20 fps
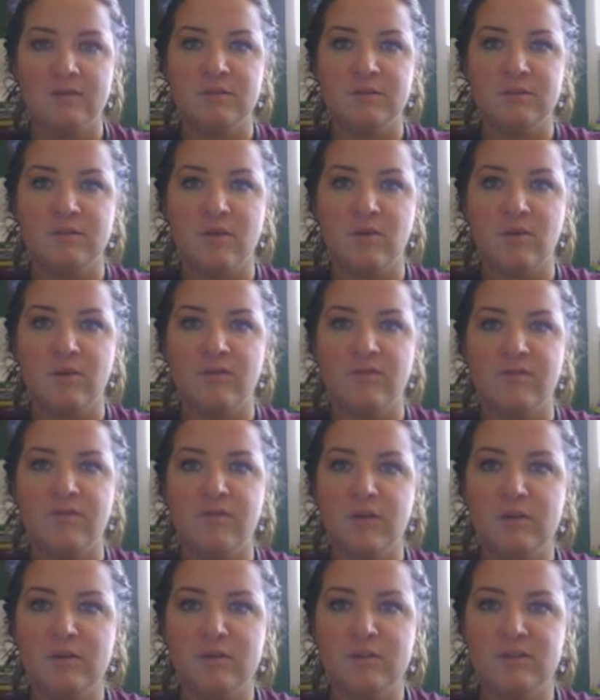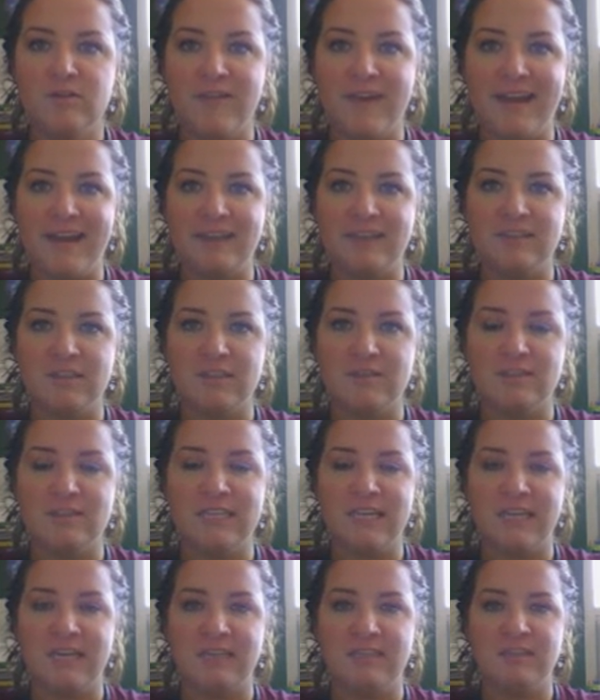So the first factor
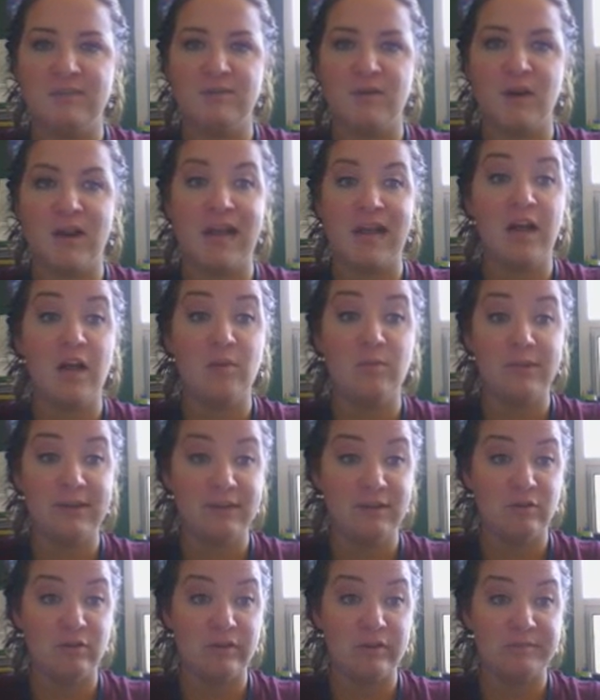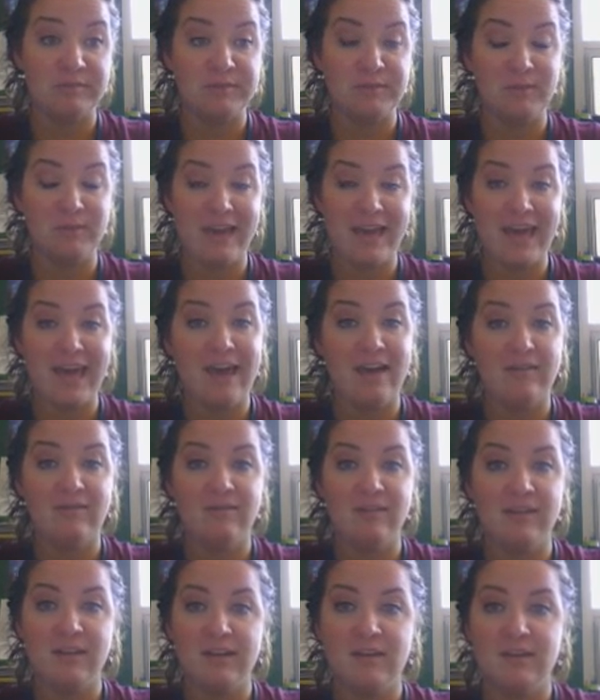stands for how many groups we
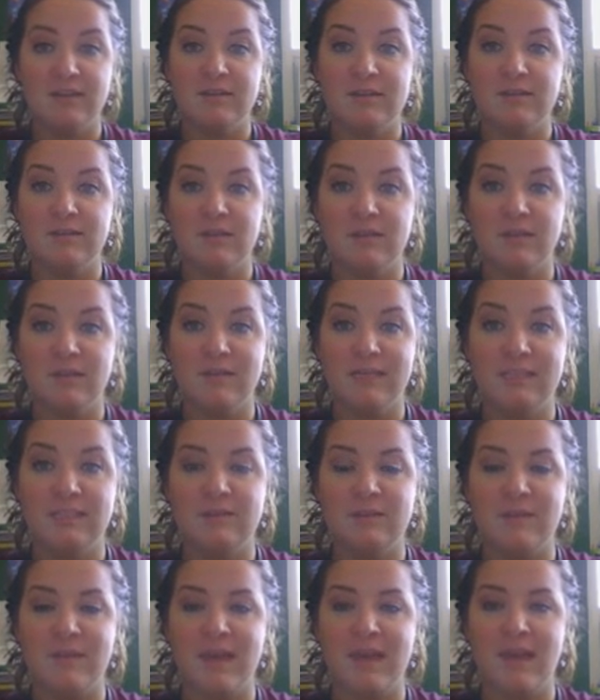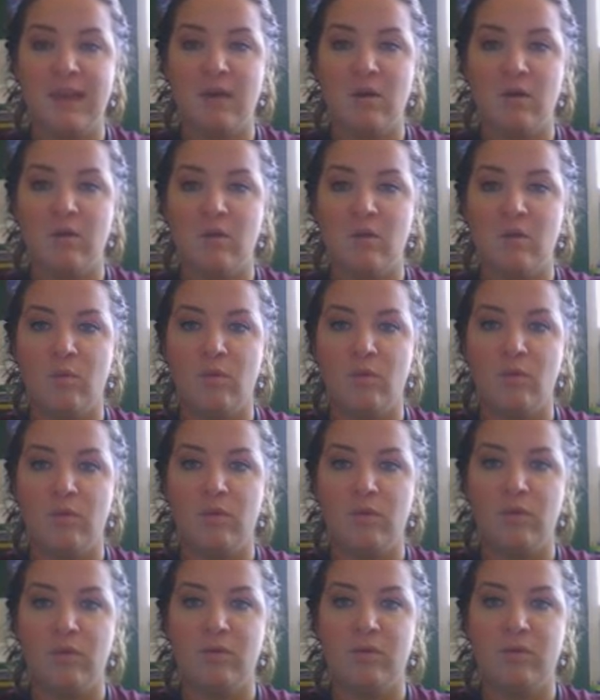have. So let's make
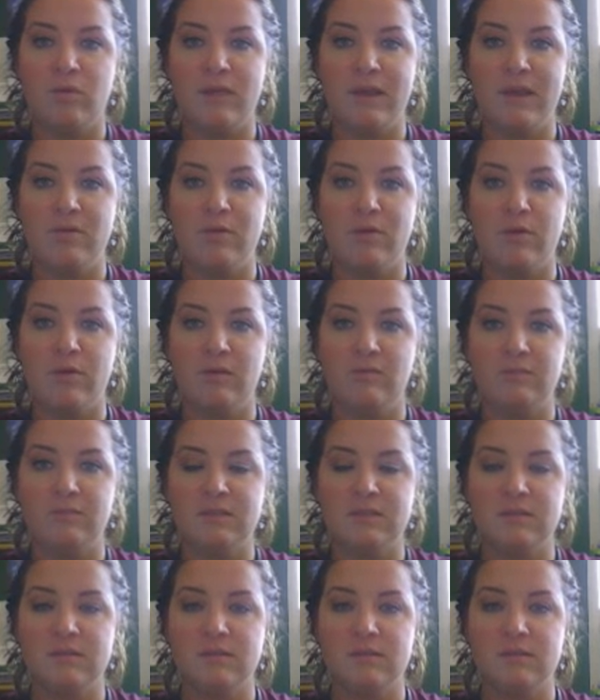3 groups.